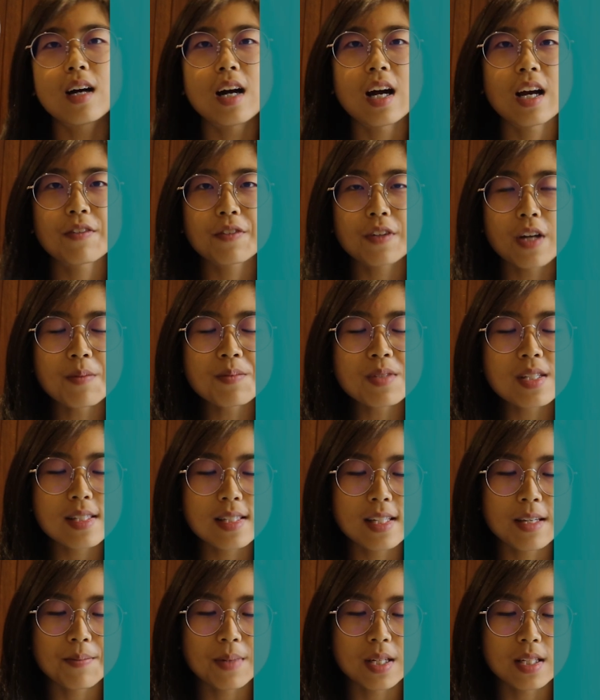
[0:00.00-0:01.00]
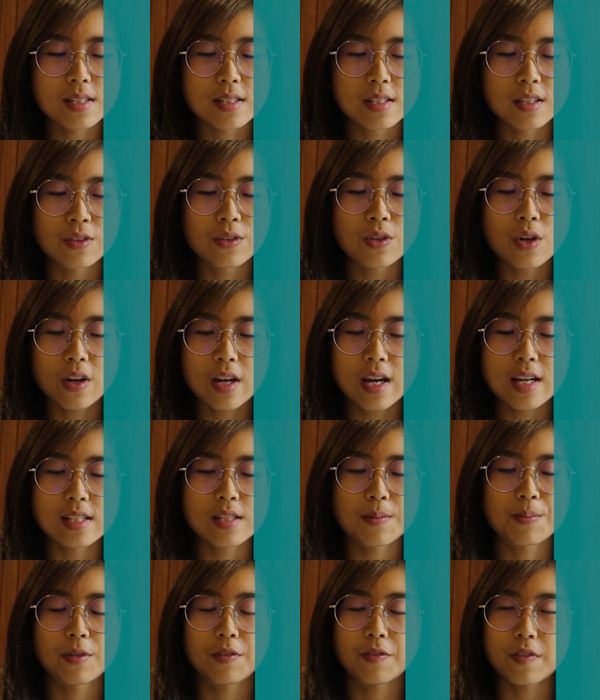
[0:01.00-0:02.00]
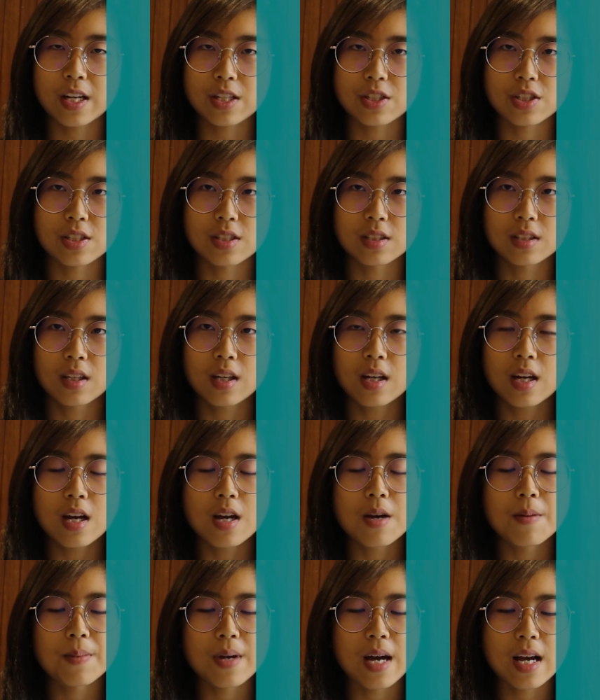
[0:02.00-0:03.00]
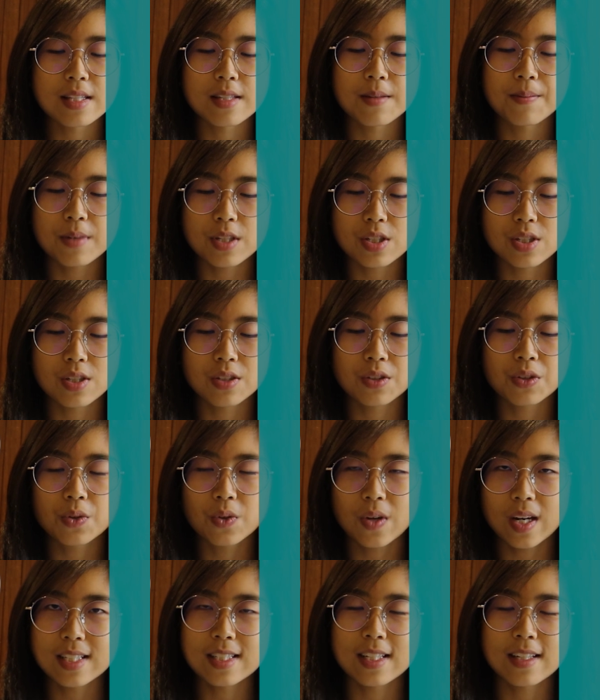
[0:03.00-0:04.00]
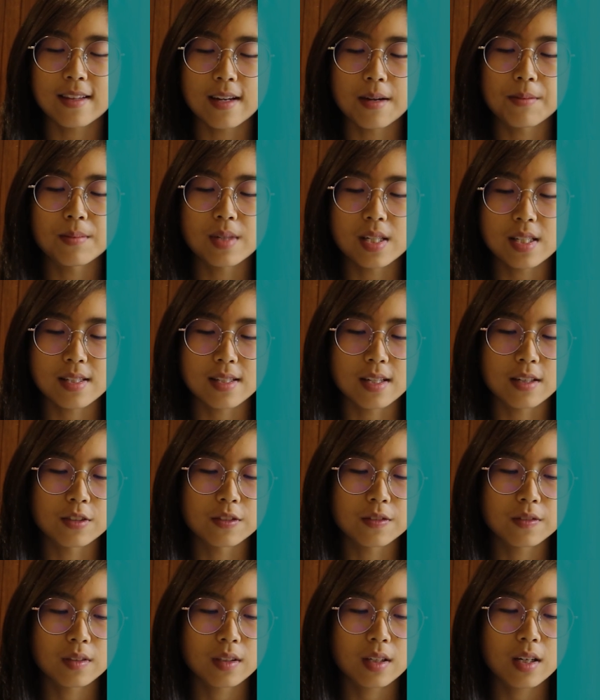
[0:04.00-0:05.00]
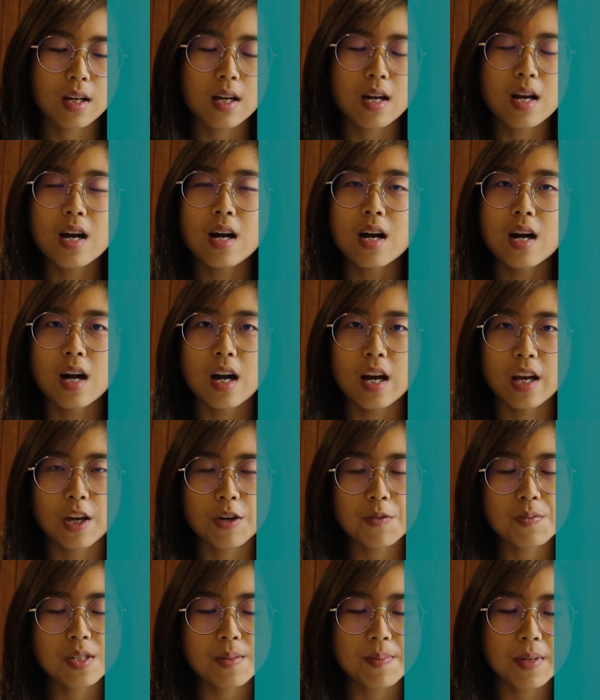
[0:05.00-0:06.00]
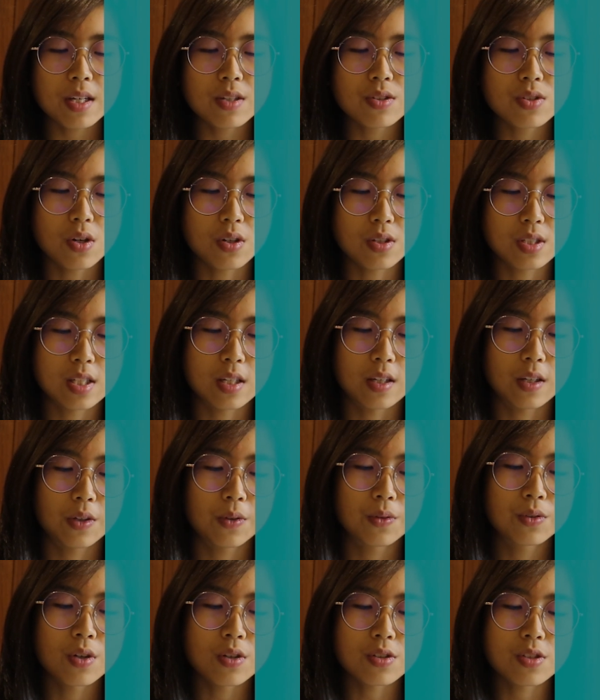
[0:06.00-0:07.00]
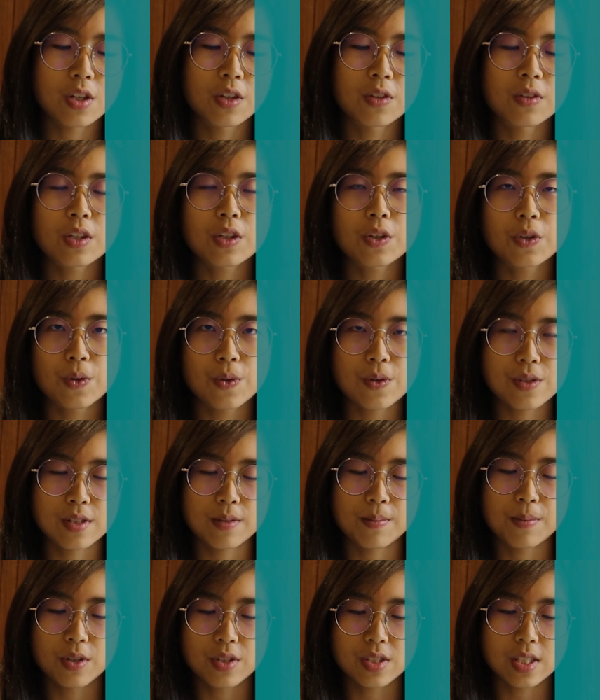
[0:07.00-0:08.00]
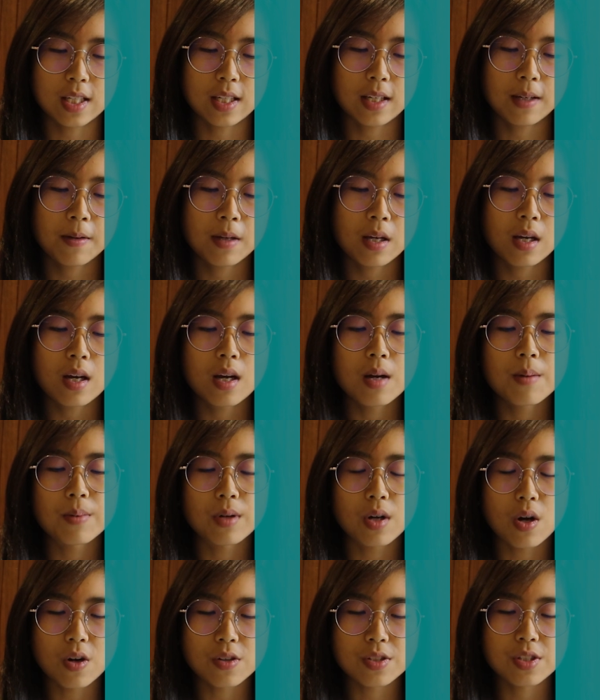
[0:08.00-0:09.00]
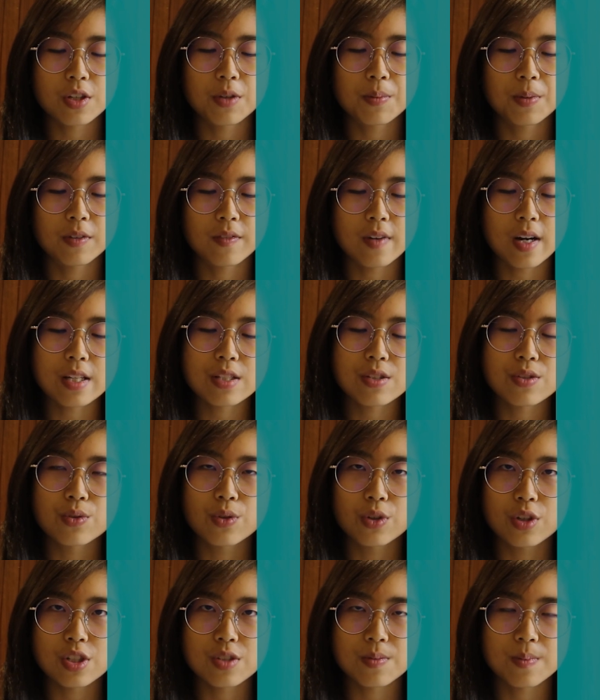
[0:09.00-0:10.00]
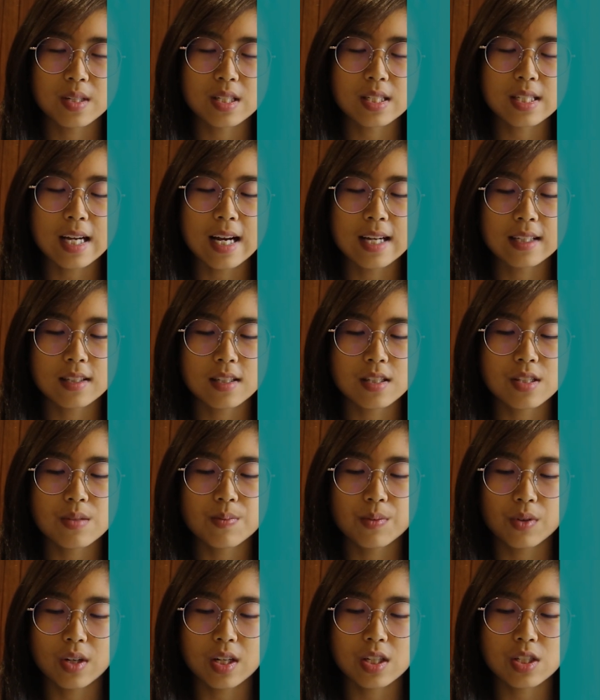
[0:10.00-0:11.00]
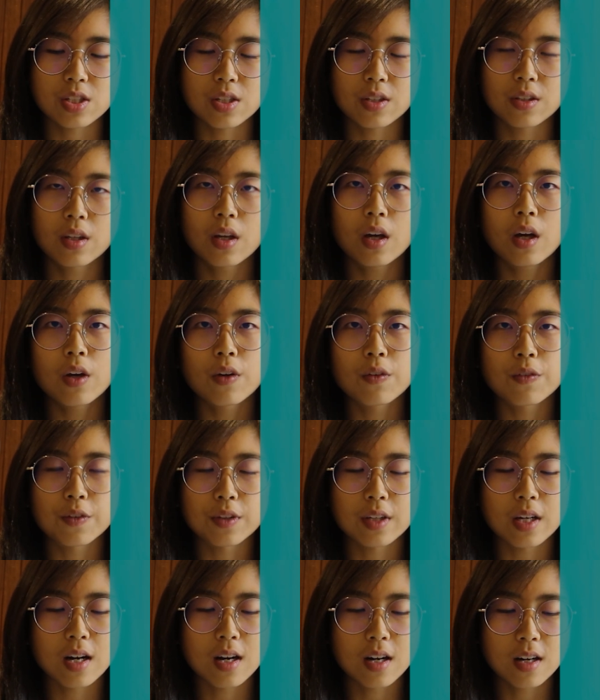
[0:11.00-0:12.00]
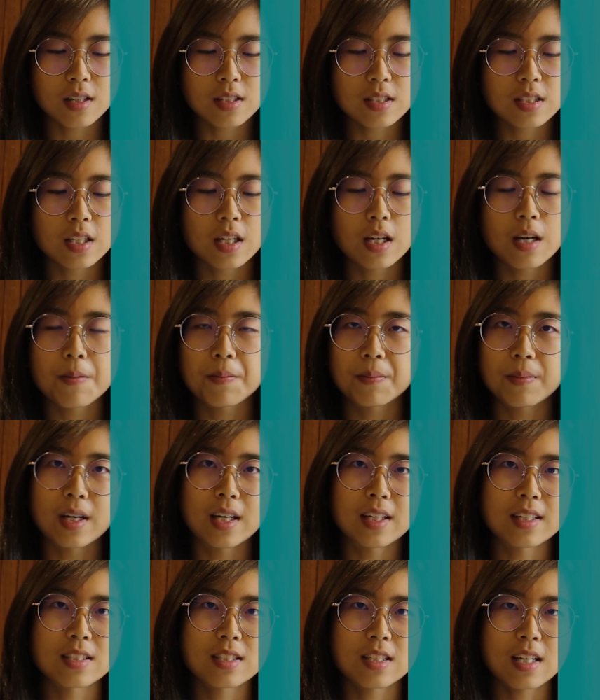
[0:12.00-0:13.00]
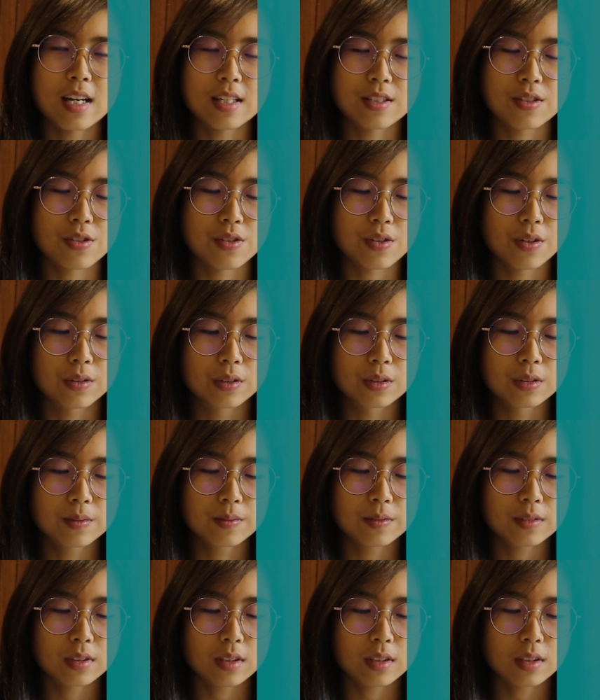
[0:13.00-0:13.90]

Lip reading: I have come to see medicine not as a profession, but as a mission greater than myself. I hope to be a doctor who not only cures the body, but also provides nourishment and inspiration for the heart, mind, and soul.